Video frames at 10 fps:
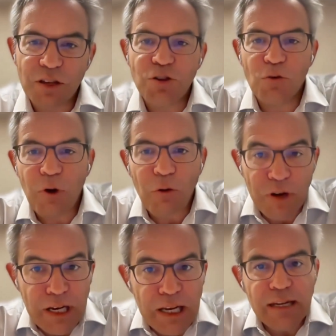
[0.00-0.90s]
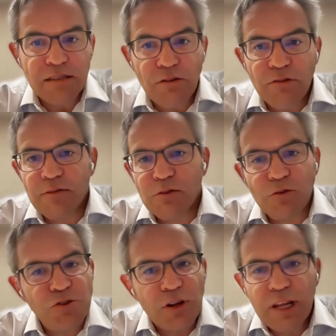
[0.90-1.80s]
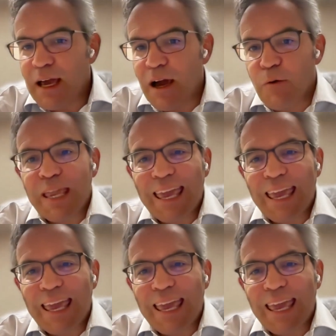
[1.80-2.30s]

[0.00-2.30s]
So what we need is a revolution, and we